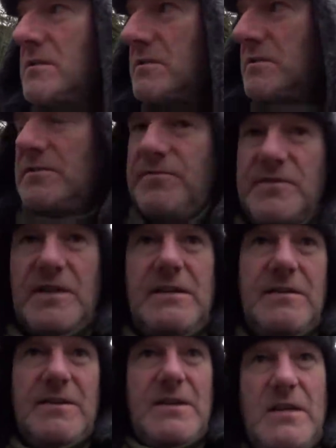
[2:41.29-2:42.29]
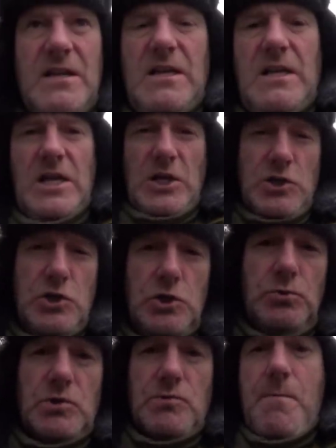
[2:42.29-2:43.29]
see if there's anything
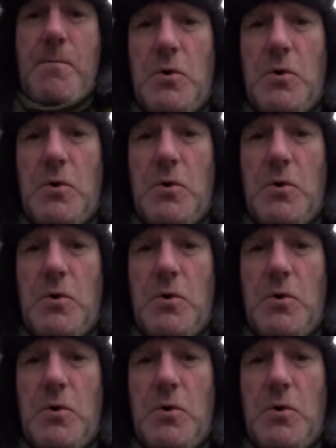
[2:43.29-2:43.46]
new to